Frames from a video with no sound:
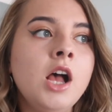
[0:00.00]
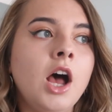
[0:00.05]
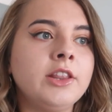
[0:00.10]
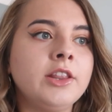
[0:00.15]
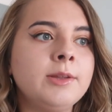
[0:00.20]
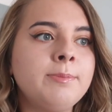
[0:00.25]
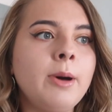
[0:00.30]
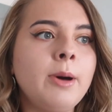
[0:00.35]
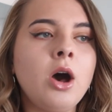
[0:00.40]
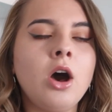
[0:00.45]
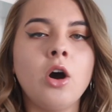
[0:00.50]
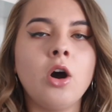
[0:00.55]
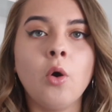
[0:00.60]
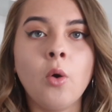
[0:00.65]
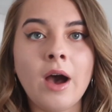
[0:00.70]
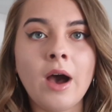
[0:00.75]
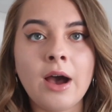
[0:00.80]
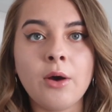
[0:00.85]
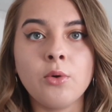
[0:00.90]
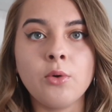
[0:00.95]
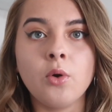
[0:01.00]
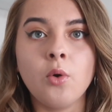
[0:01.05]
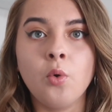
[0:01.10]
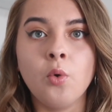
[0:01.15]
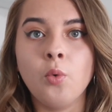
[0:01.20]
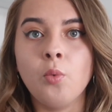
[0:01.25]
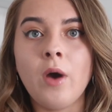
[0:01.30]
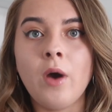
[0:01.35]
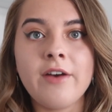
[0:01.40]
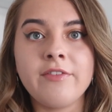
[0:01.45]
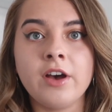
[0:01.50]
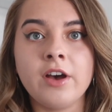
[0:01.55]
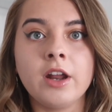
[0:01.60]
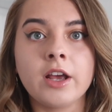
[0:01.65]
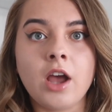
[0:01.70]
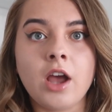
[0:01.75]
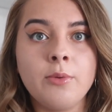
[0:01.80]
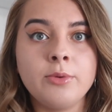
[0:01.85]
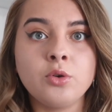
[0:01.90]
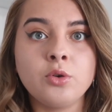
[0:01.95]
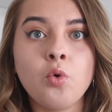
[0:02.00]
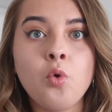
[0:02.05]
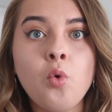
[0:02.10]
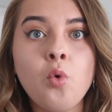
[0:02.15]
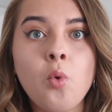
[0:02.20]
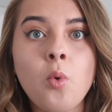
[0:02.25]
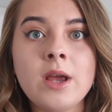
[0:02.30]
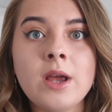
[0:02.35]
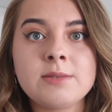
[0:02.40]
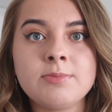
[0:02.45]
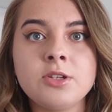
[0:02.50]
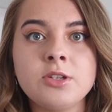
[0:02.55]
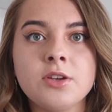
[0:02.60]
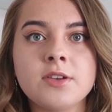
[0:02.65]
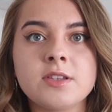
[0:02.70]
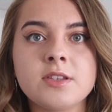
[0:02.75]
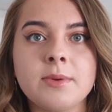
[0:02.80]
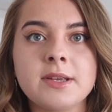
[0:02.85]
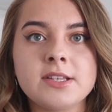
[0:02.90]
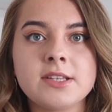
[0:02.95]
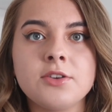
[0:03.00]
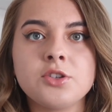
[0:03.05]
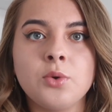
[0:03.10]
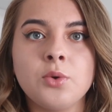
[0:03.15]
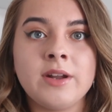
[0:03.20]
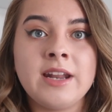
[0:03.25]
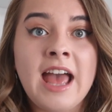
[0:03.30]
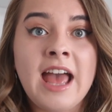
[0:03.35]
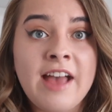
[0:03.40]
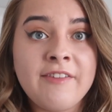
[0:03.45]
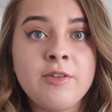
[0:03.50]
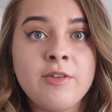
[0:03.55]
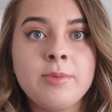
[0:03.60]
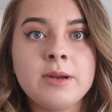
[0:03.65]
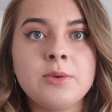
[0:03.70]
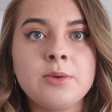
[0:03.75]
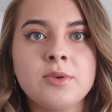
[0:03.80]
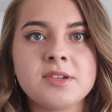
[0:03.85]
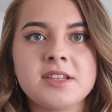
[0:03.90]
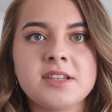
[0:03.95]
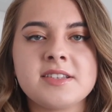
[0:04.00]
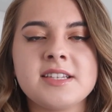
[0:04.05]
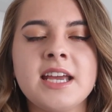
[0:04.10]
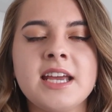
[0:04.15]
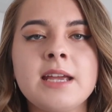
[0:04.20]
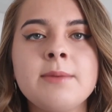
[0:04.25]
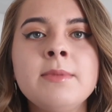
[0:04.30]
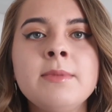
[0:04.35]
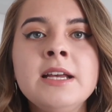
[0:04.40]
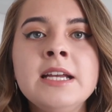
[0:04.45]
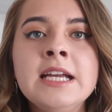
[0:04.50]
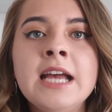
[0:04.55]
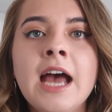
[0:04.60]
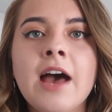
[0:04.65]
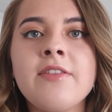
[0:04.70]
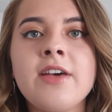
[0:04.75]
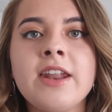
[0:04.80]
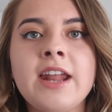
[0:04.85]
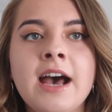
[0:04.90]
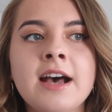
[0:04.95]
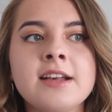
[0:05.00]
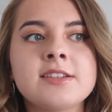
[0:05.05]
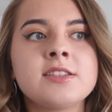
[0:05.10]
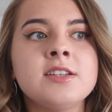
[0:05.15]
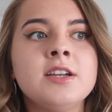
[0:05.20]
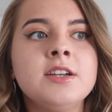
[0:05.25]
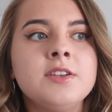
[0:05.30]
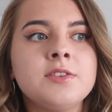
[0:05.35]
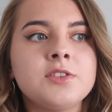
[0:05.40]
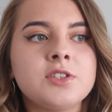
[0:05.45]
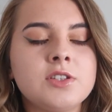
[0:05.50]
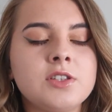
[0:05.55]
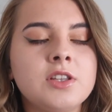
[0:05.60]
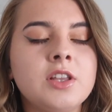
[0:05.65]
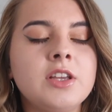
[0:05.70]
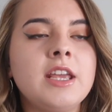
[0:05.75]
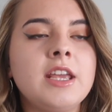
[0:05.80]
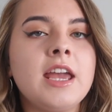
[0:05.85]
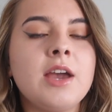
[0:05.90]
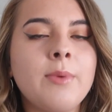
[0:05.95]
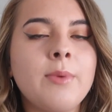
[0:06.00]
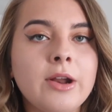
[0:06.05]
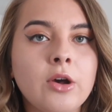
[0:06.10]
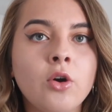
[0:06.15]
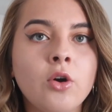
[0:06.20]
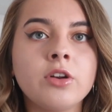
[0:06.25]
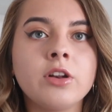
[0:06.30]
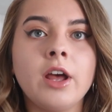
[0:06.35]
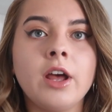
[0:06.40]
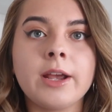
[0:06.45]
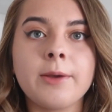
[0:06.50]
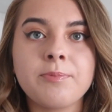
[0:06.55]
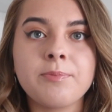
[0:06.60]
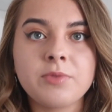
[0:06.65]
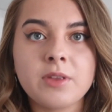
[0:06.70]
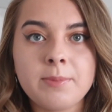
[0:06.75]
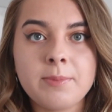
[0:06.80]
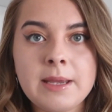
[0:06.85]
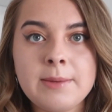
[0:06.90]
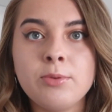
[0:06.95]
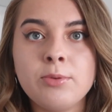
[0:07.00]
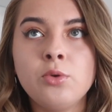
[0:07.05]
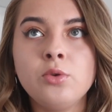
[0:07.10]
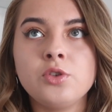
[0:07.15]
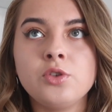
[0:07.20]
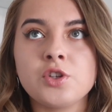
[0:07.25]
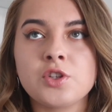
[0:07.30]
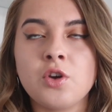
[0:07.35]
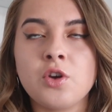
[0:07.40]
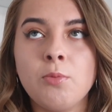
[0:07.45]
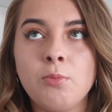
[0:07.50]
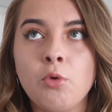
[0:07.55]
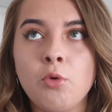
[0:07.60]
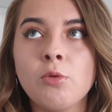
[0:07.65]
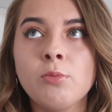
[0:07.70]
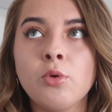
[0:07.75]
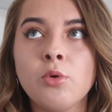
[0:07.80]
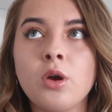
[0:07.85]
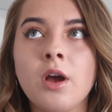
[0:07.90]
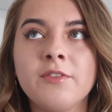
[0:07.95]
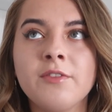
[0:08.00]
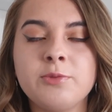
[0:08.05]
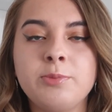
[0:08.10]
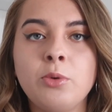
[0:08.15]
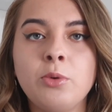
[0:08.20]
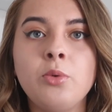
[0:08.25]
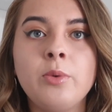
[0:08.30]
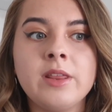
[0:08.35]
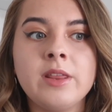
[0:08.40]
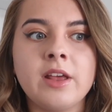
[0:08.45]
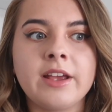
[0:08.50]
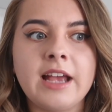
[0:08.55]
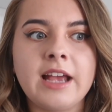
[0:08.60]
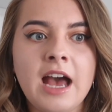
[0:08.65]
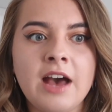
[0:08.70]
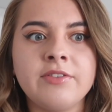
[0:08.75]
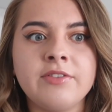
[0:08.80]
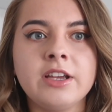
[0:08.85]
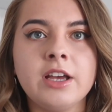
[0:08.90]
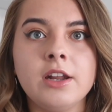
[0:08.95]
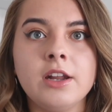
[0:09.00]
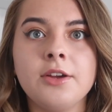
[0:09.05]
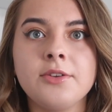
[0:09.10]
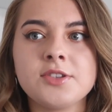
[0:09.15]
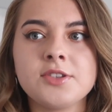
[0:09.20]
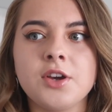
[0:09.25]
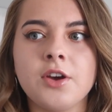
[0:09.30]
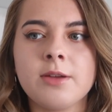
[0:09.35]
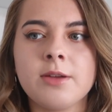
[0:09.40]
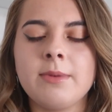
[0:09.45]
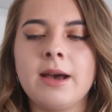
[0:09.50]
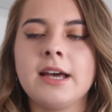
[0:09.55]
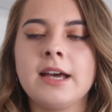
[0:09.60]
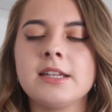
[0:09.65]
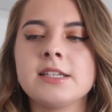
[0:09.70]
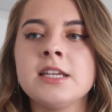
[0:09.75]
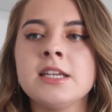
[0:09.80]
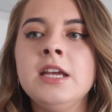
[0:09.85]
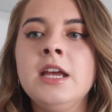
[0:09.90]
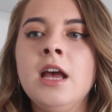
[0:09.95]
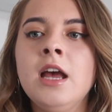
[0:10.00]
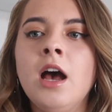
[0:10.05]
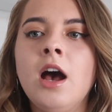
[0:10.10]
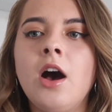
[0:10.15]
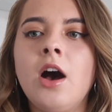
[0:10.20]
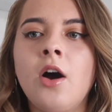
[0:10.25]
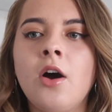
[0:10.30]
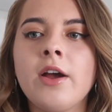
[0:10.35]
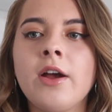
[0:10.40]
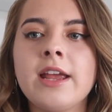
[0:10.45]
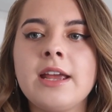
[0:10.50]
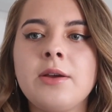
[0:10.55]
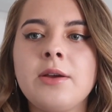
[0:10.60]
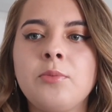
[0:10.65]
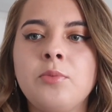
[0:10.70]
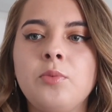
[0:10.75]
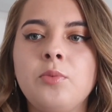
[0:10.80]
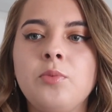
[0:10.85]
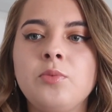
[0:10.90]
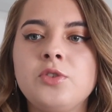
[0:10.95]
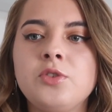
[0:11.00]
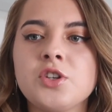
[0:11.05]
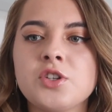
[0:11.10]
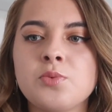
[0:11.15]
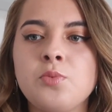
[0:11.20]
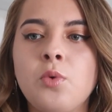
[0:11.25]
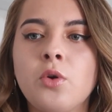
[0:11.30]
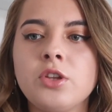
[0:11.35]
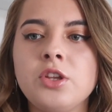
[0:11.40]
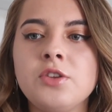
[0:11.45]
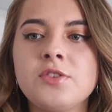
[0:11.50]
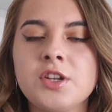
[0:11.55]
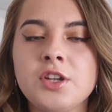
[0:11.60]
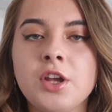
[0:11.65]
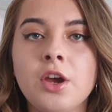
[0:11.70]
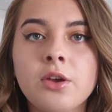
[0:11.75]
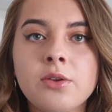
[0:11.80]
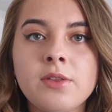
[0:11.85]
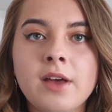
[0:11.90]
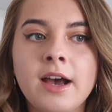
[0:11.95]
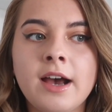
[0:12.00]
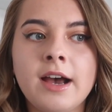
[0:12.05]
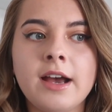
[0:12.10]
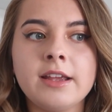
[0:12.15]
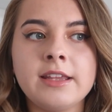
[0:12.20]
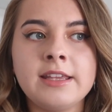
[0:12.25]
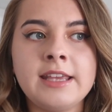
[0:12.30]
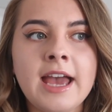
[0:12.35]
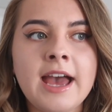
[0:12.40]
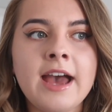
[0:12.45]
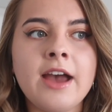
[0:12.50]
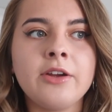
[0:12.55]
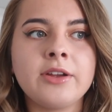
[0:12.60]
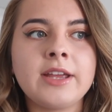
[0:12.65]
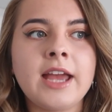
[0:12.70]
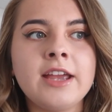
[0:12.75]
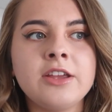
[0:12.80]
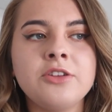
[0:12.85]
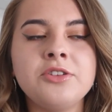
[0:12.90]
at the bar or out or whatever. Like I would always be doing something social, and everybody was the same. And then as the year went on, like people just got more and more comfortable with like having alone time. And I just want you to know that, yeah, okay,